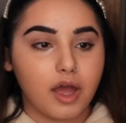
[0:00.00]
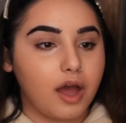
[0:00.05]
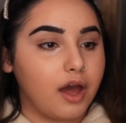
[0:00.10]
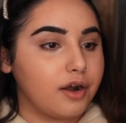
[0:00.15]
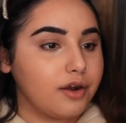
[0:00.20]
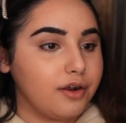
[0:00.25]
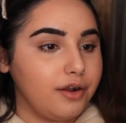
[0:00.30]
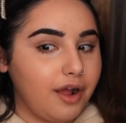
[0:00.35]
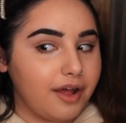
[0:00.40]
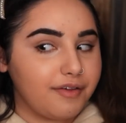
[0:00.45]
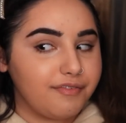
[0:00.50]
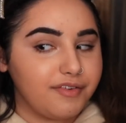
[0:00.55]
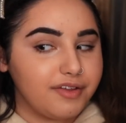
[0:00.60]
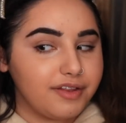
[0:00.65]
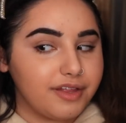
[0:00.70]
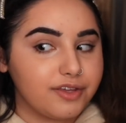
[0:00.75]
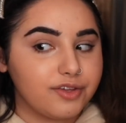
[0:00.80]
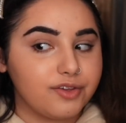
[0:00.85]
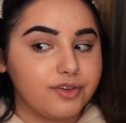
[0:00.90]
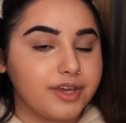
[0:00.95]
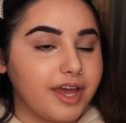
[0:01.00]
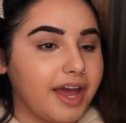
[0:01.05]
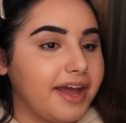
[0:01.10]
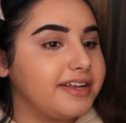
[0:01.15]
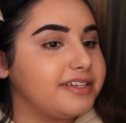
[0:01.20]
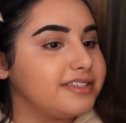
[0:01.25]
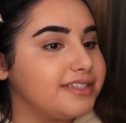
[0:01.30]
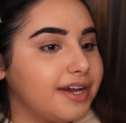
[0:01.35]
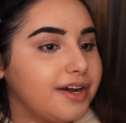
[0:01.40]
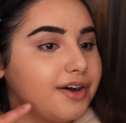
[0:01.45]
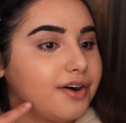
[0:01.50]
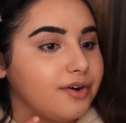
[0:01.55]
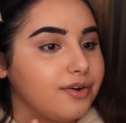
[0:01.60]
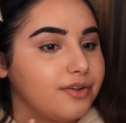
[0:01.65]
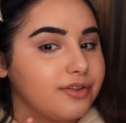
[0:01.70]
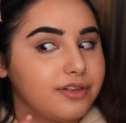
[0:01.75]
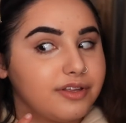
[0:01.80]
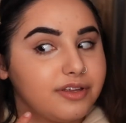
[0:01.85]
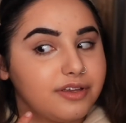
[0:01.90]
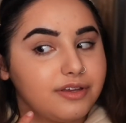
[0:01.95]
I feel like you can
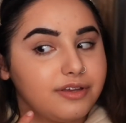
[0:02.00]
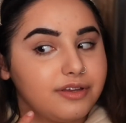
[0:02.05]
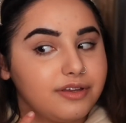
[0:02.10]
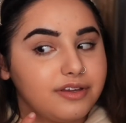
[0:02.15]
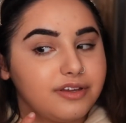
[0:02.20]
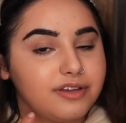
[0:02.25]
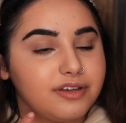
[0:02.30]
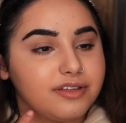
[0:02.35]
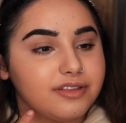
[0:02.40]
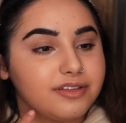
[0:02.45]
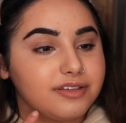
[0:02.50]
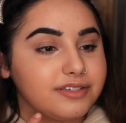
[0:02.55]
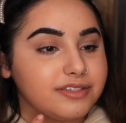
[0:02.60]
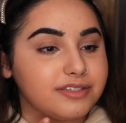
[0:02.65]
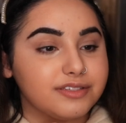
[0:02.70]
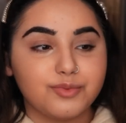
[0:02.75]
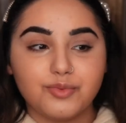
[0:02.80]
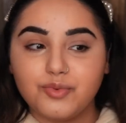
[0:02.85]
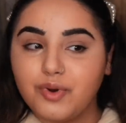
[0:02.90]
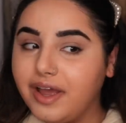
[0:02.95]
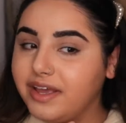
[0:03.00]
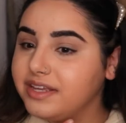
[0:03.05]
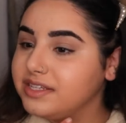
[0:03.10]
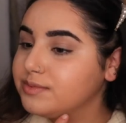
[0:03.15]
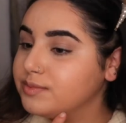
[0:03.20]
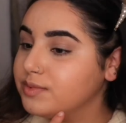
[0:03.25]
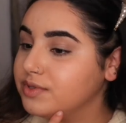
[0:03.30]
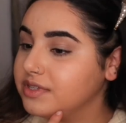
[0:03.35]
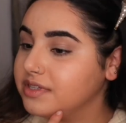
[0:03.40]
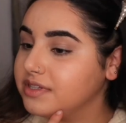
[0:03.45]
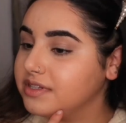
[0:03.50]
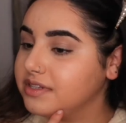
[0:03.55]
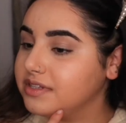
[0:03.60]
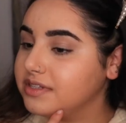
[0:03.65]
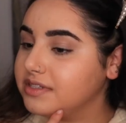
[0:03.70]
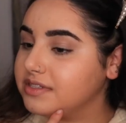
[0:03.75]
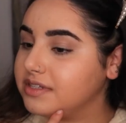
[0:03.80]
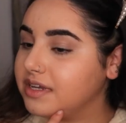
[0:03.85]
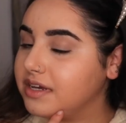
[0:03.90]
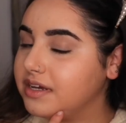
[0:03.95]
tell this is way smoother than
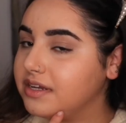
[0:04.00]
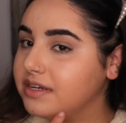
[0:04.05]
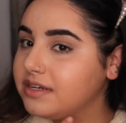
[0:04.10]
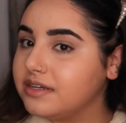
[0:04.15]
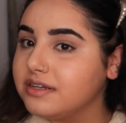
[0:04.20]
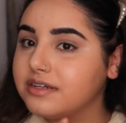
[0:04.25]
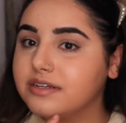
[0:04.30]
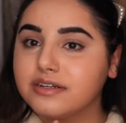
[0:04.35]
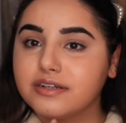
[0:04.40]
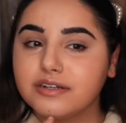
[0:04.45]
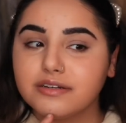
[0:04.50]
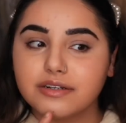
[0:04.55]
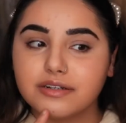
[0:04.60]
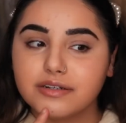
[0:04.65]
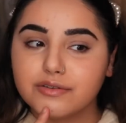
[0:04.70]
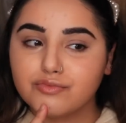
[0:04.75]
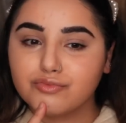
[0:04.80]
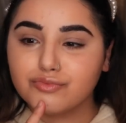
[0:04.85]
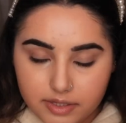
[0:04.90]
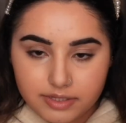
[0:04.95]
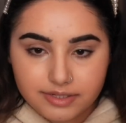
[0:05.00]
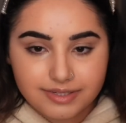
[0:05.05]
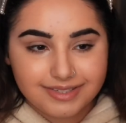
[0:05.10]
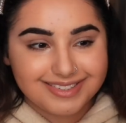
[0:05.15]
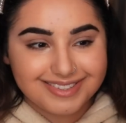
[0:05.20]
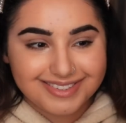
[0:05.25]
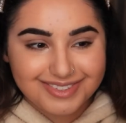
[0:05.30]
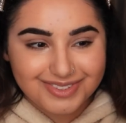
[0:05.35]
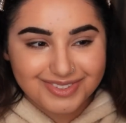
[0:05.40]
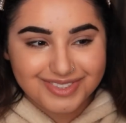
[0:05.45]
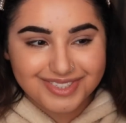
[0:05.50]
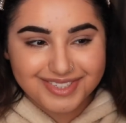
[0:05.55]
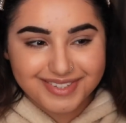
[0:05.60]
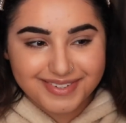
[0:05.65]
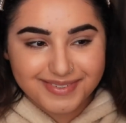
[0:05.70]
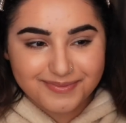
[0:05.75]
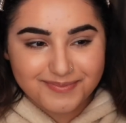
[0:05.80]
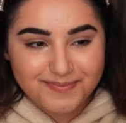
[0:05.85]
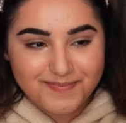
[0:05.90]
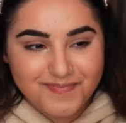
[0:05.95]
this side. This is
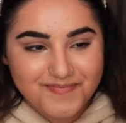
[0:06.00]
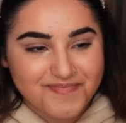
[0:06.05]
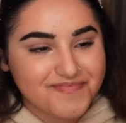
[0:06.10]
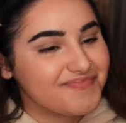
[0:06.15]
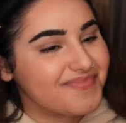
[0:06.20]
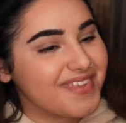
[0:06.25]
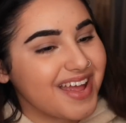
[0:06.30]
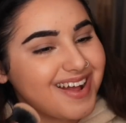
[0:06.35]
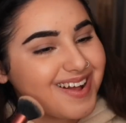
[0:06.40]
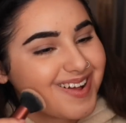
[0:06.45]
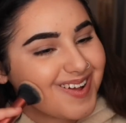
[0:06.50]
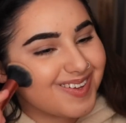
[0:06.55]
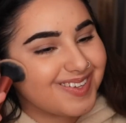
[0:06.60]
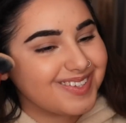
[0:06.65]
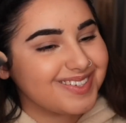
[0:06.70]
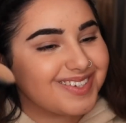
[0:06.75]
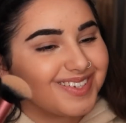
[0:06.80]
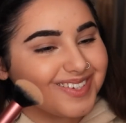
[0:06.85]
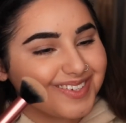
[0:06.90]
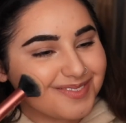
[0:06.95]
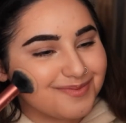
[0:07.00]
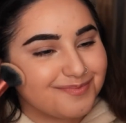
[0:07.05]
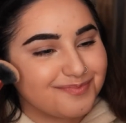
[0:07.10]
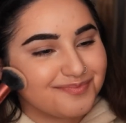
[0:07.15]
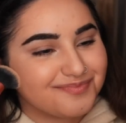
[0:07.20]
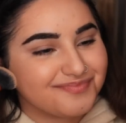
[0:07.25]
interesting, isn't it?